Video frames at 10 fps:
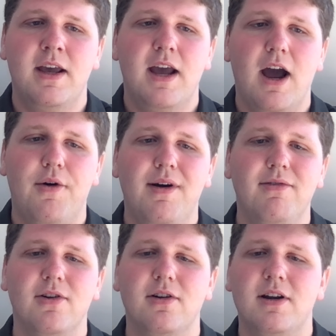
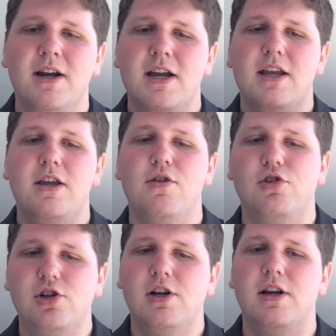However, you
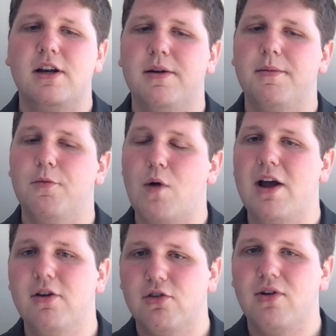should, while
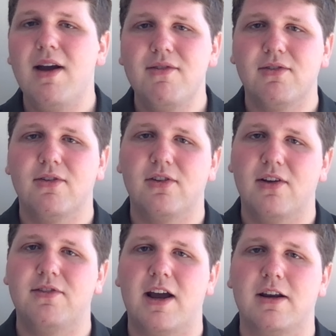you're striving for
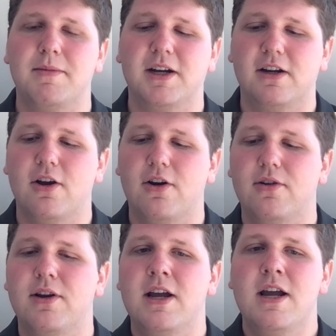self-documented
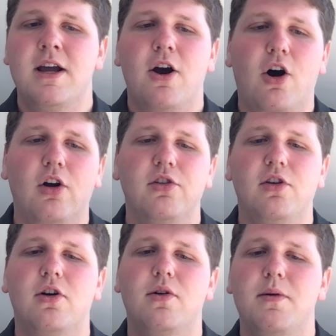code,
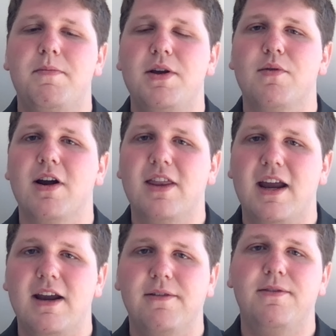also be aware
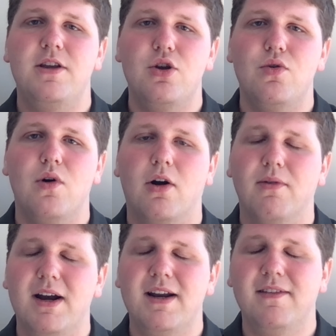that if you are
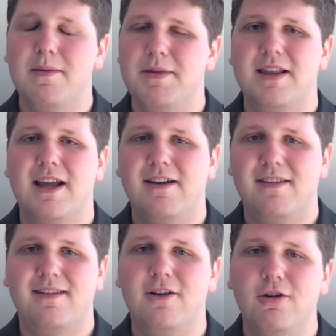writing something that is
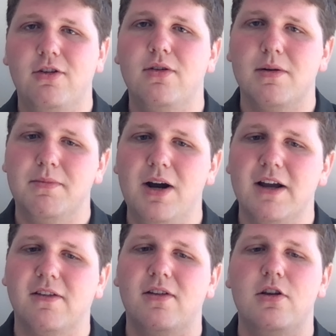still too
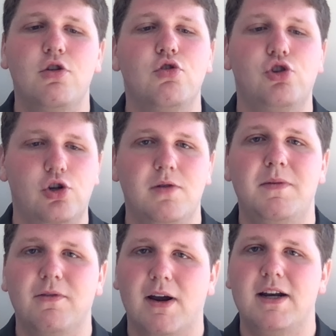complex, you should
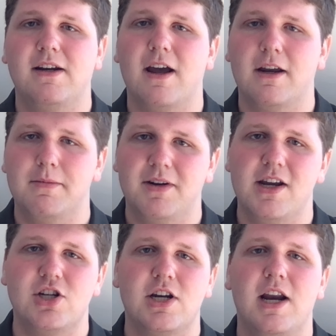be writing
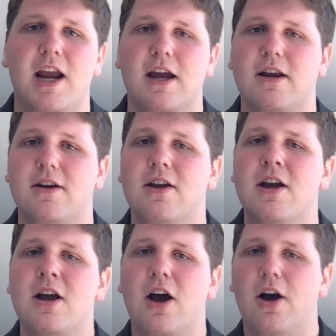documentation and
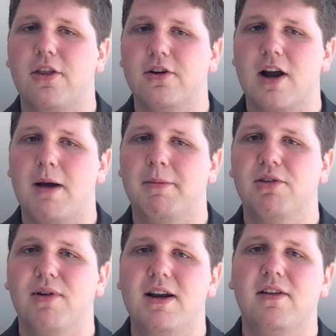other
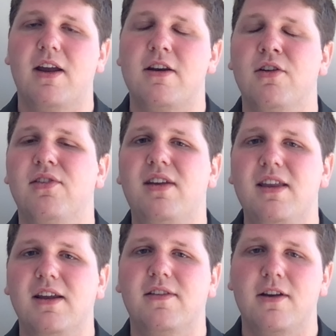comments, right? And you'll see
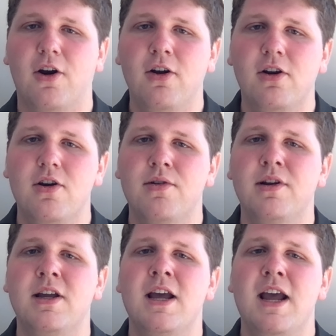this in our code
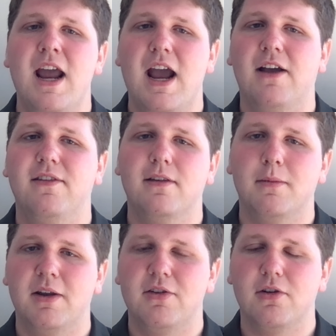as the
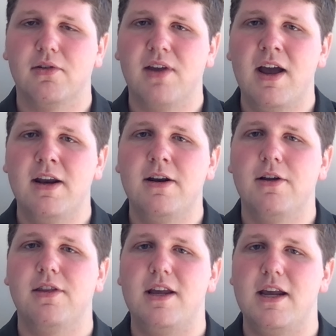semester goes on.
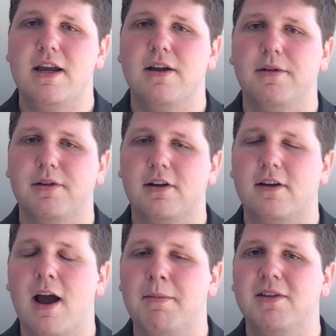The
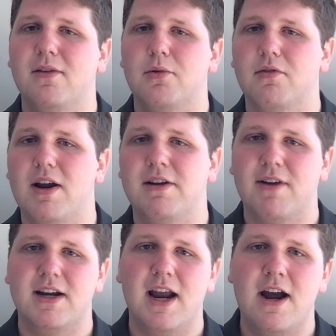comments that we're writing
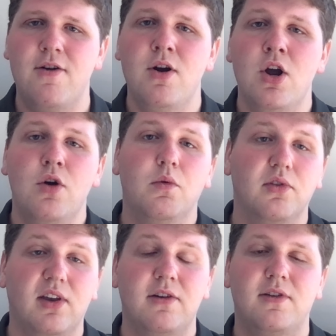right now will
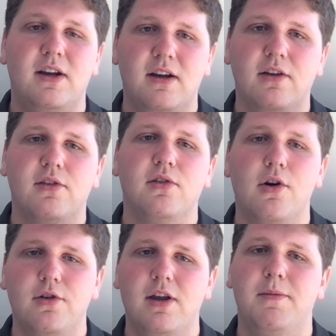suddenly,
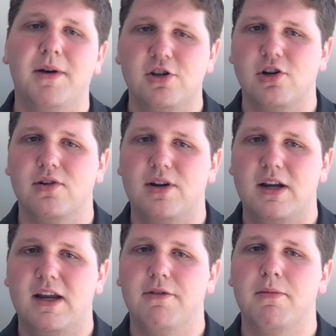slowly but surely
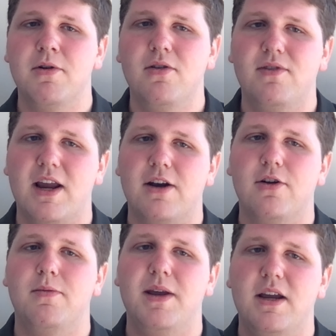get removed, and it'll
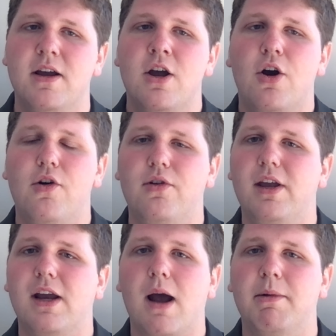be only
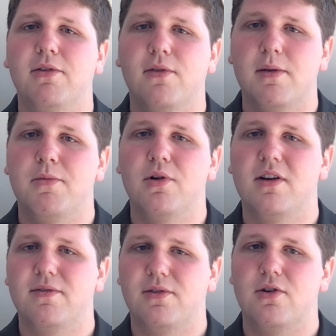comments for the more
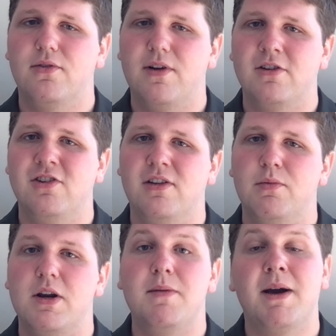difficult functions
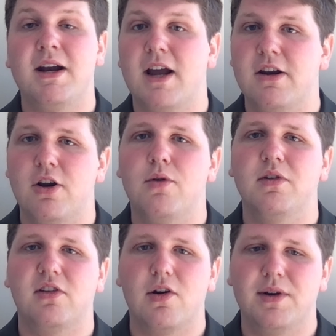where you might not know
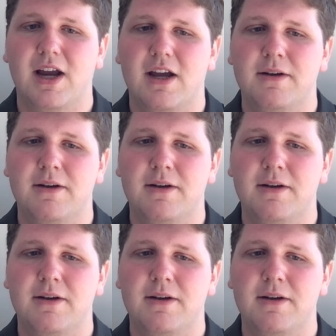what's going on.